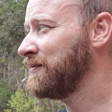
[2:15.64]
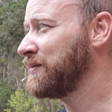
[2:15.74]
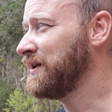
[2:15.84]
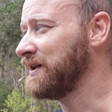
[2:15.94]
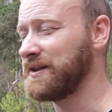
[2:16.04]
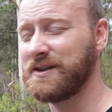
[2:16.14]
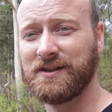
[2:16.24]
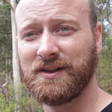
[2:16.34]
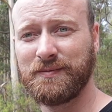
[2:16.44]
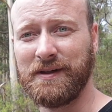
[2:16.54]
yeah, it's just
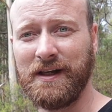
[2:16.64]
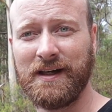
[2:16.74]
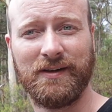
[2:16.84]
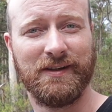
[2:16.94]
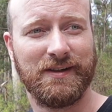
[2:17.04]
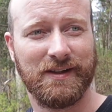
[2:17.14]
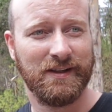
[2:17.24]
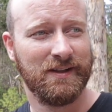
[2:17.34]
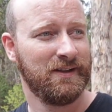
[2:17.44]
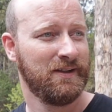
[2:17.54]
nice being out. And
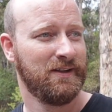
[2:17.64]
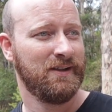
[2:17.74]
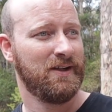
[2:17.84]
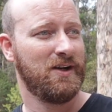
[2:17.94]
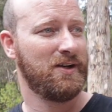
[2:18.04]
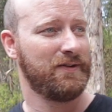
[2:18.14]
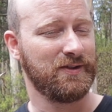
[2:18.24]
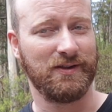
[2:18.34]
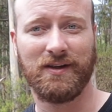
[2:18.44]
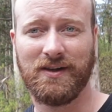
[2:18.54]

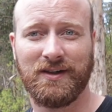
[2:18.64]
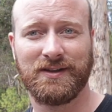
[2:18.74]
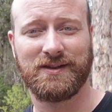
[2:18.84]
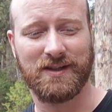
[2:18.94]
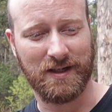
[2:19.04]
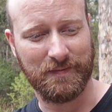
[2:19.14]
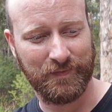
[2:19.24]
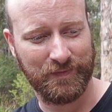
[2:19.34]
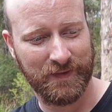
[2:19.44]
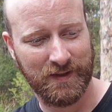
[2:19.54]
after the last well,